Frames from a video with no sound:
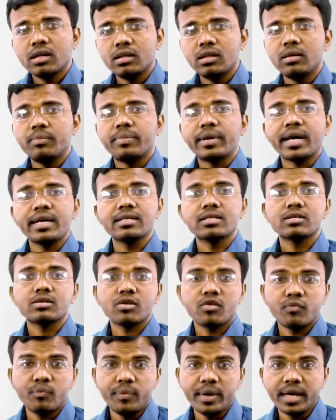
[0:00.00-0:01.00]
the prices
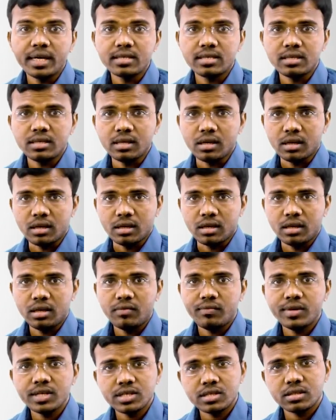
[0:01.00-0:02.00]
of base year
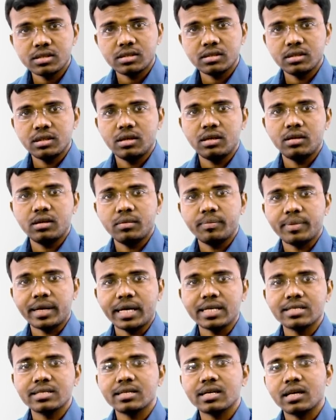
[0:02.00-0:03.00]
in which the
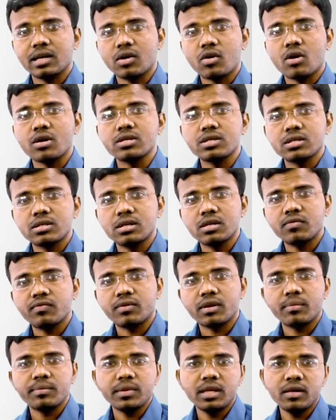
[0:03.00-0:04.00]
prices are constant
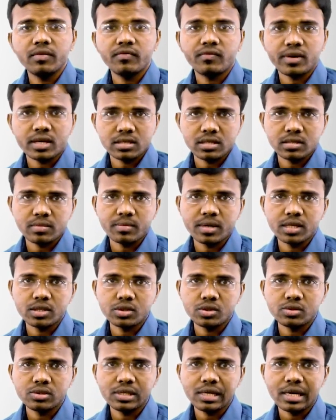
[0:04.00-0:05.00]
from the first
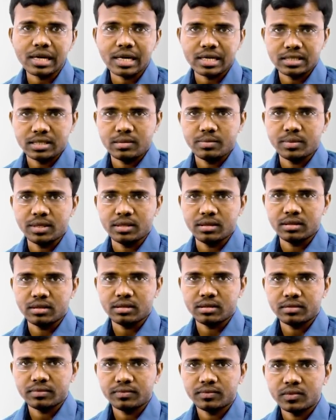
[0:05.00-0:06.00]
month to the last
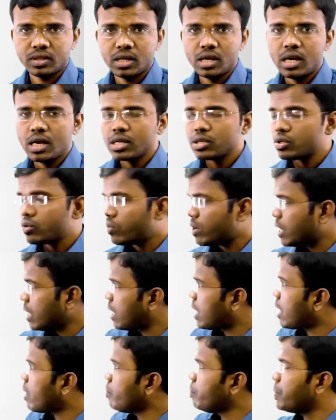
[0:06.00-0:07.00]
month. So when I
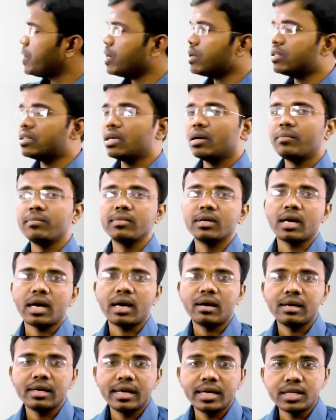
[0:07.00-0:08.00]
compare them,
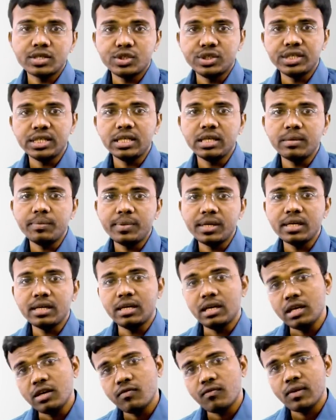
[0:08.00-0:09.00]
I will get
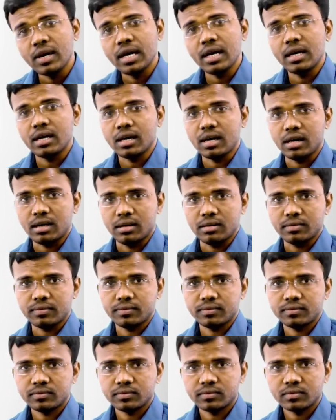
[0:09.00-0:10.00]
GDP deflator
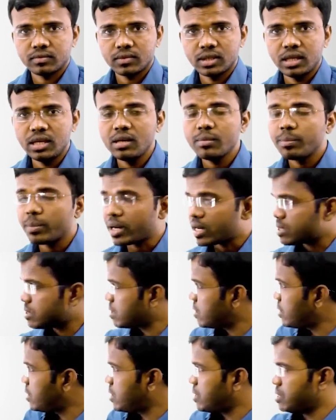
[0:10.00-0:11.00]
in
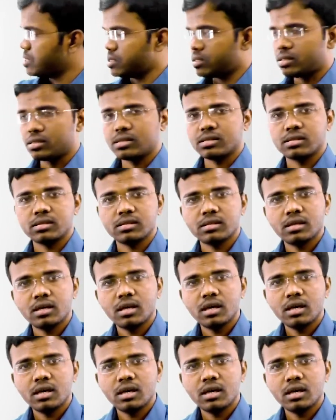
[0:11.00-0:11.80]
percentages.